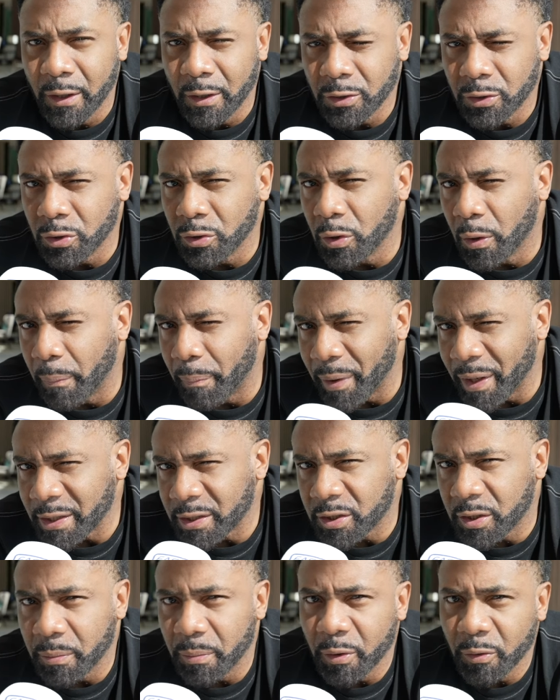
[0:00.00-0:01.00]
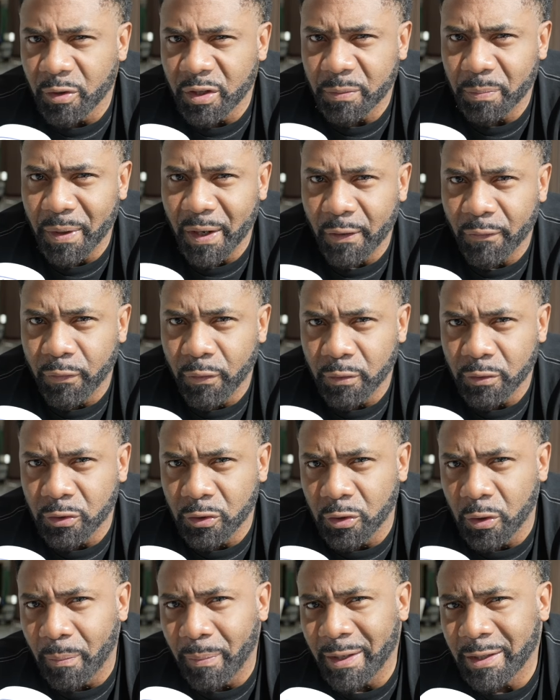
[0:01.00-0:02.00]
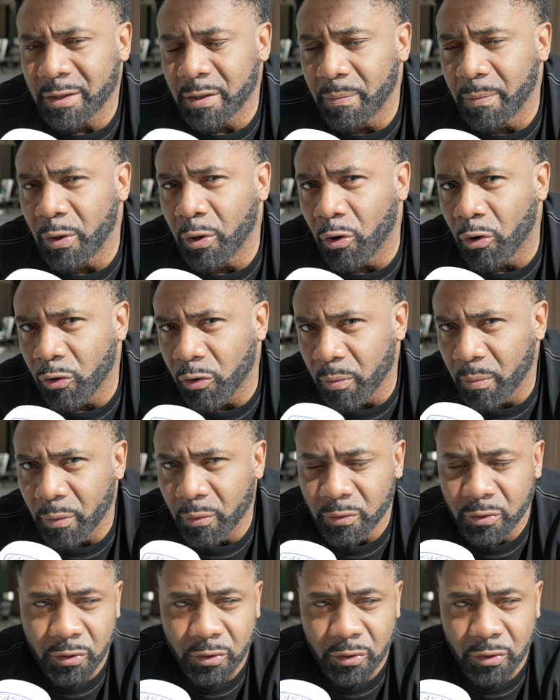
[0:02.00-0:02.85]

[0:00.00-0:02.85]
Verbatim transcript: Do your best to be respectful. Do your best to be honorable.